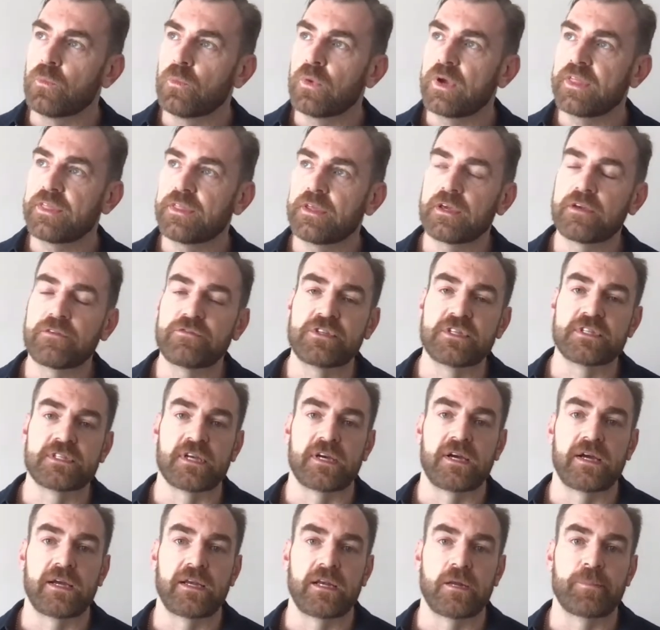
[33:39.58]
we think of
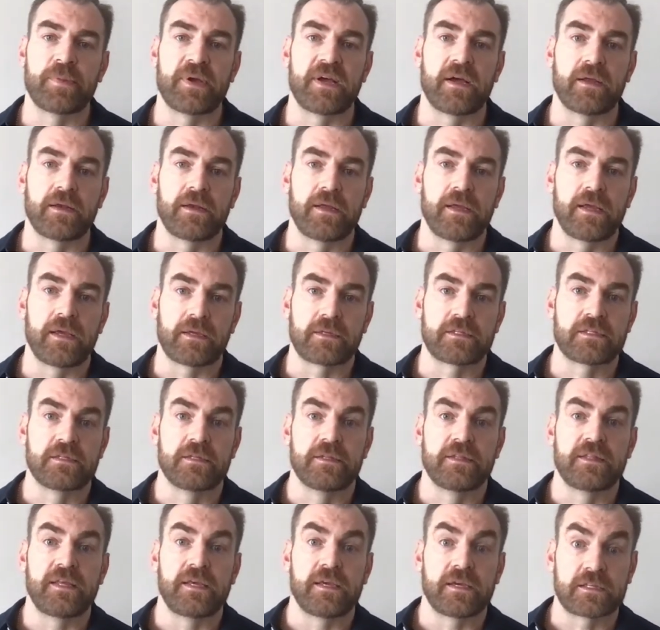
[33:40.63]
design about
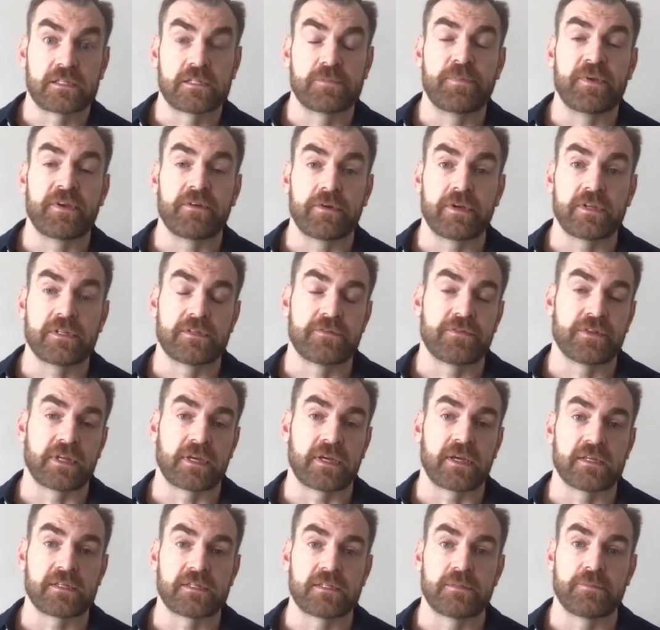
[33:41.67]
the experience for the
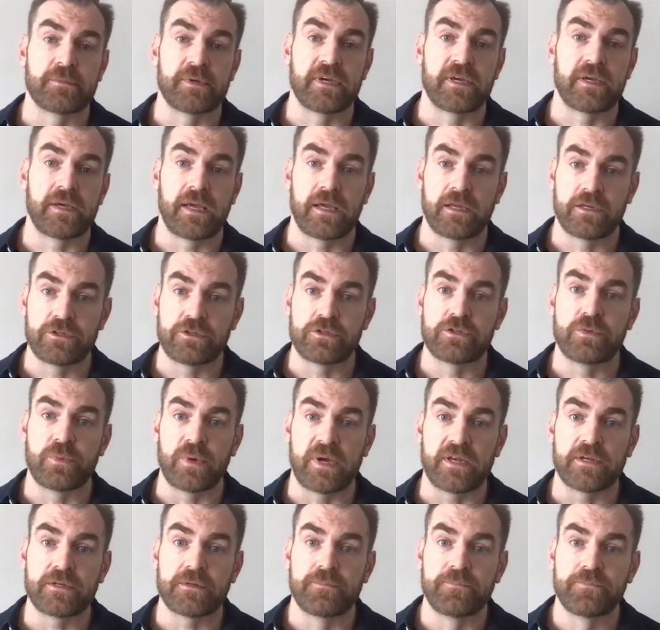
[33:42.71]
customer end to
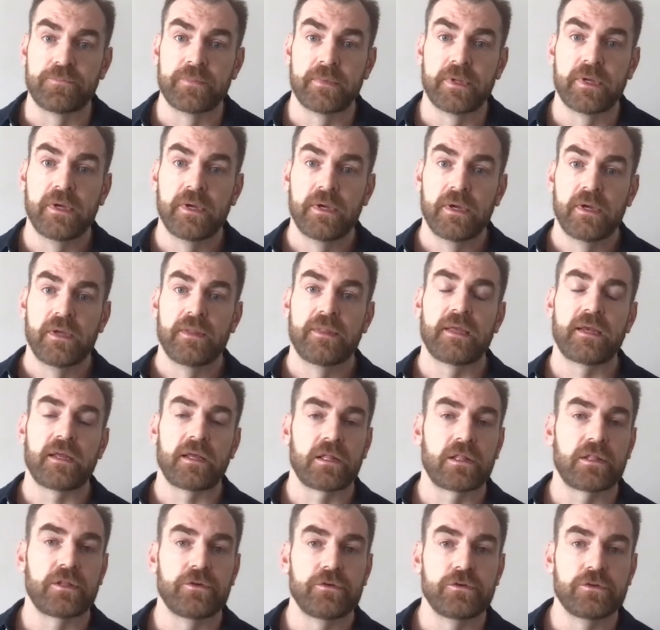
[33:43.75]
end. That
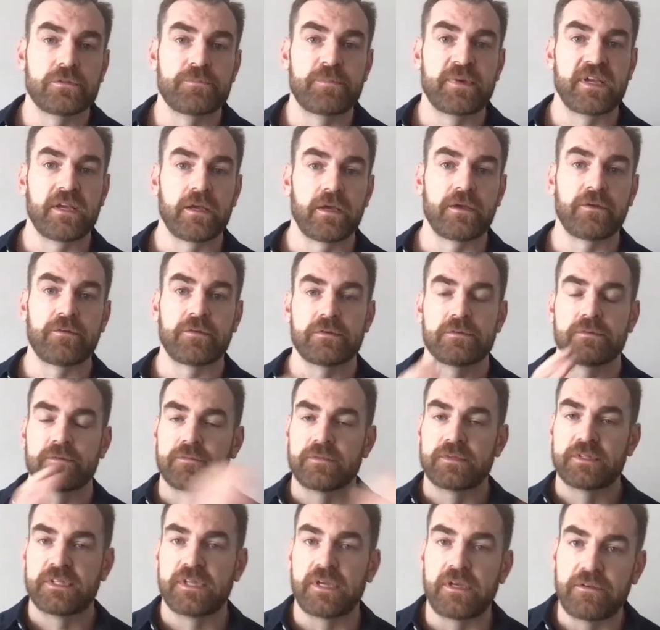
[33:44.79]
includes being
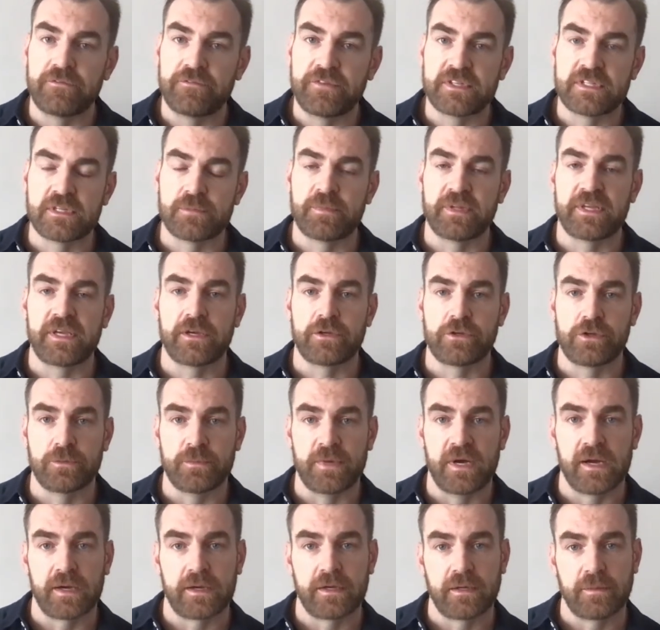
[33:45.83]
seen visibly in your
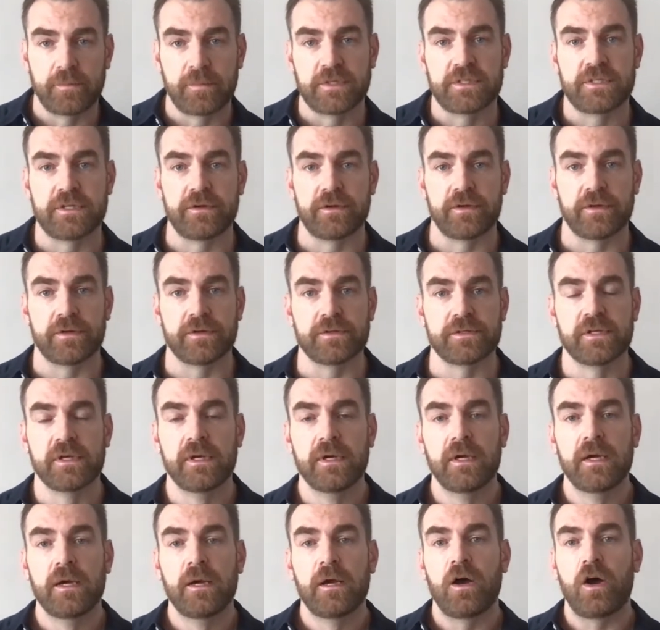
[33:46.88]
marketing materials,
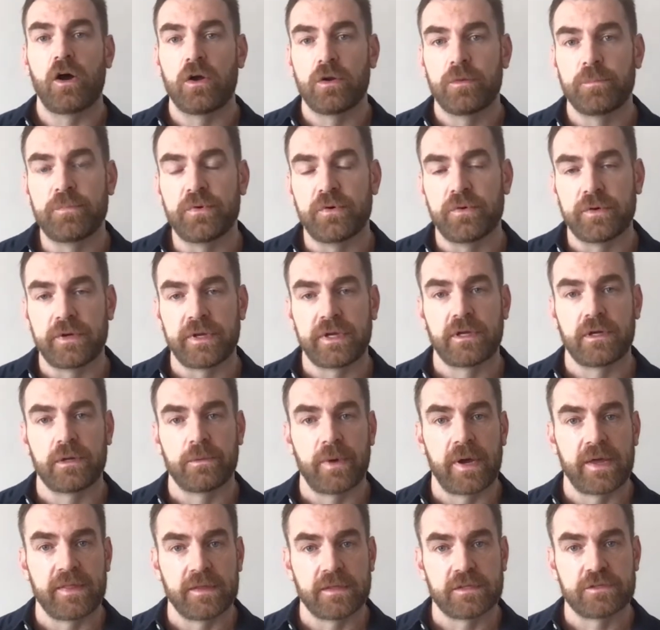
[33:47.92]
onboarding in a
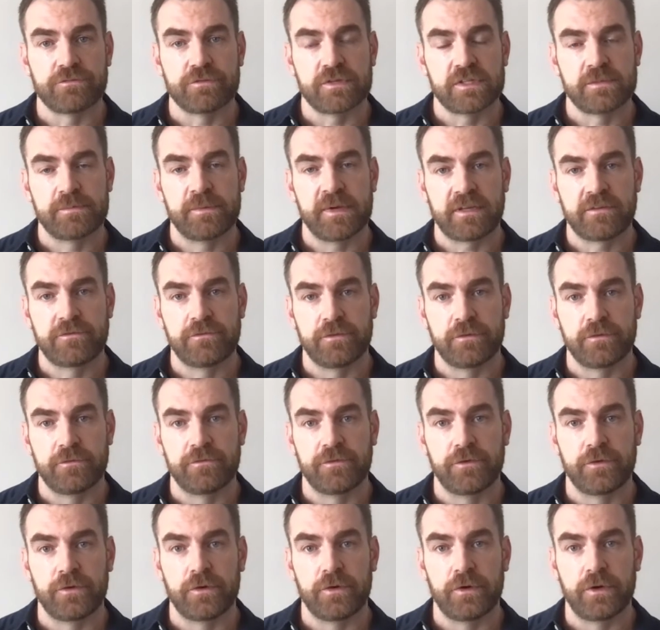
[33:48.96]
way that's respectful
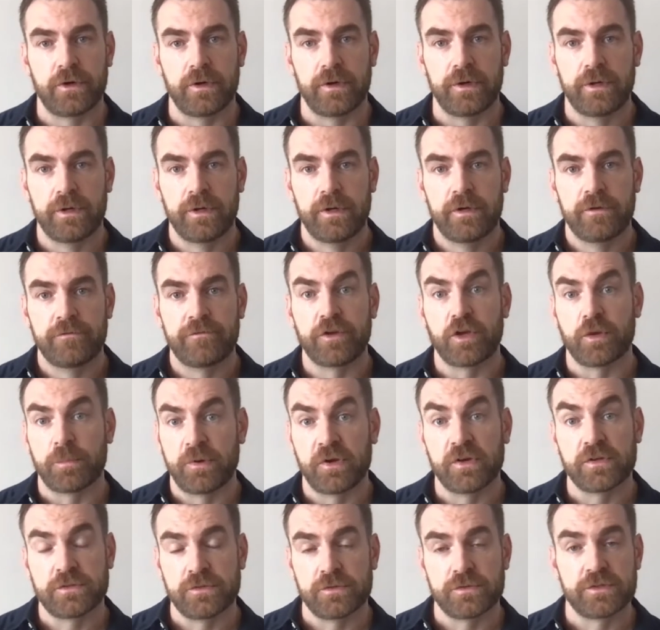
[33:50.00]
for your
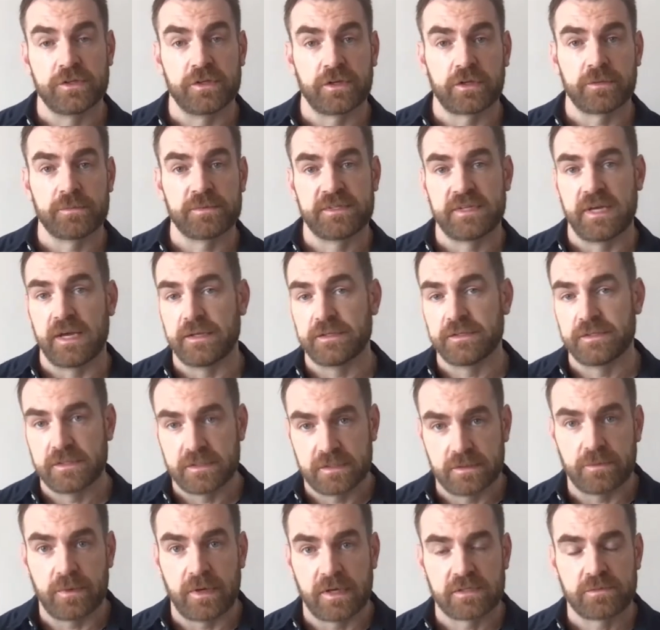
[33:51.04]
personal
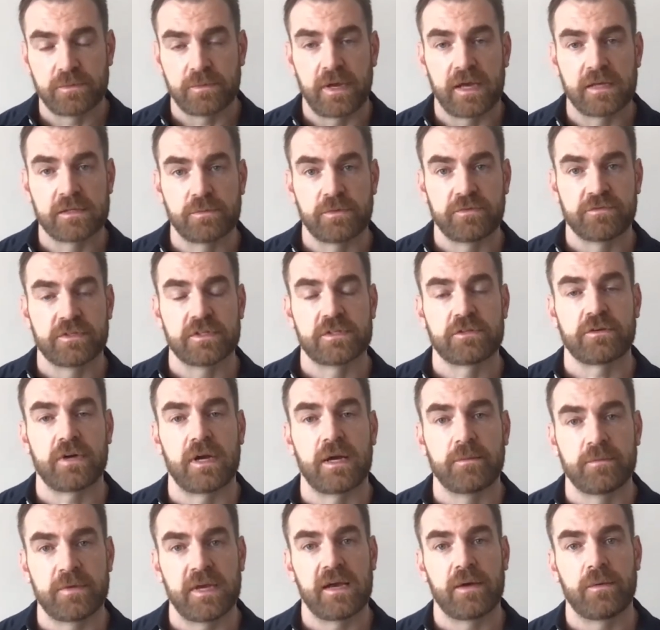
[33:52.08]
circumstances, as we've
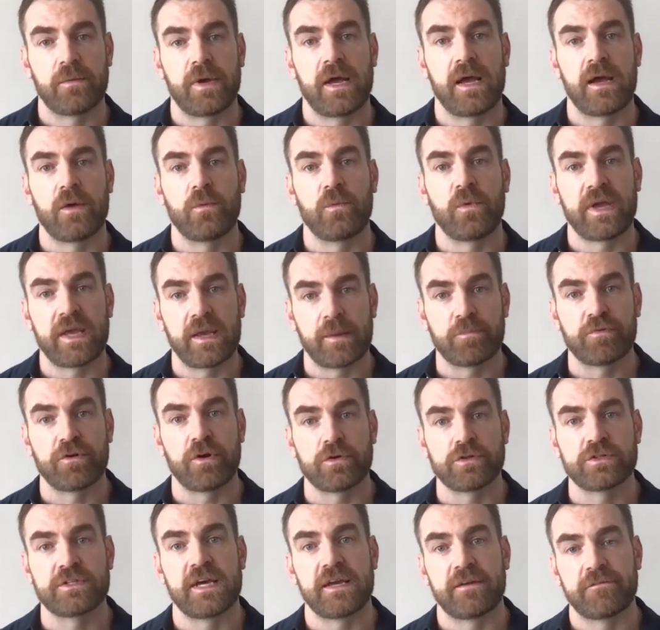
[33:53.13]
described how we
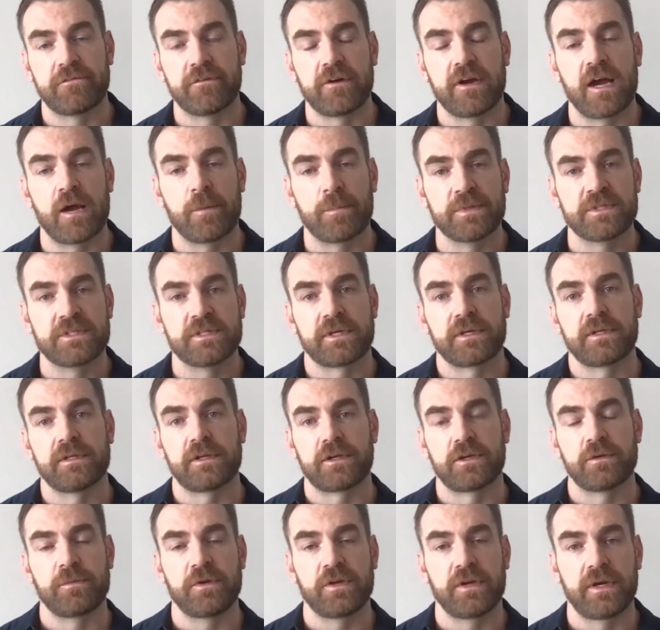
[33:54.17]
approach that for our particular
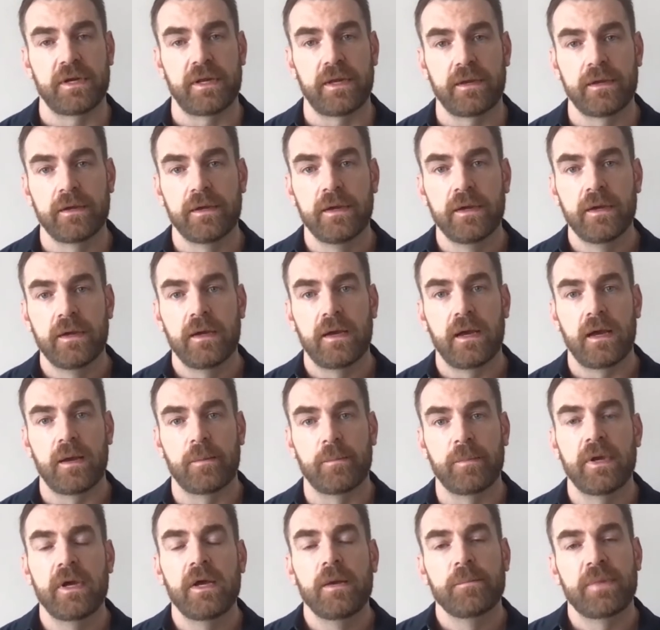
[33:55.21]
community.
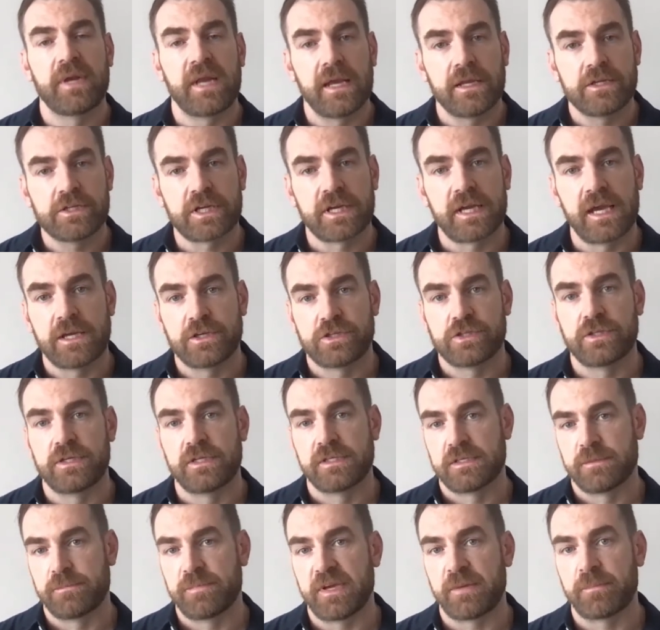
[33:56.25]
But education
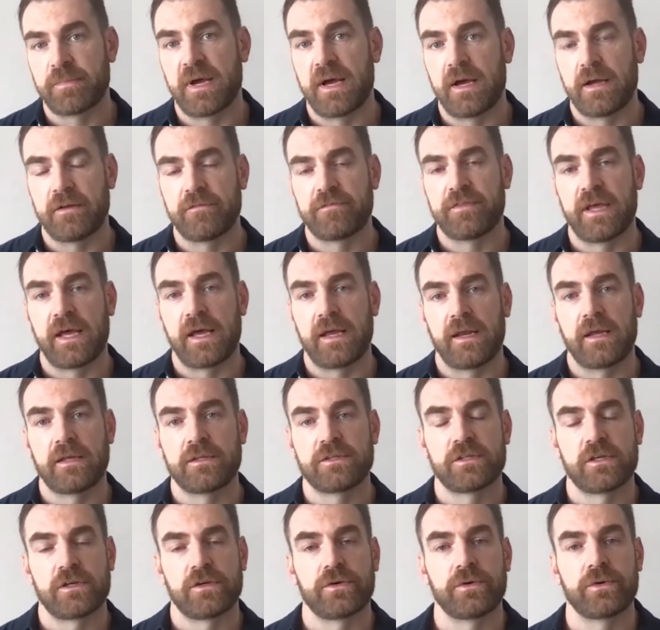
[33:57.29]
is a big part of that. And
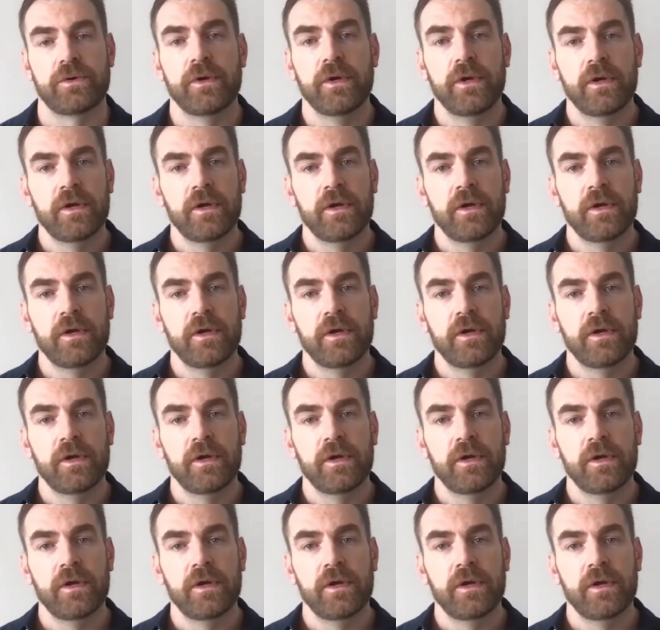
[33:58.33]
so,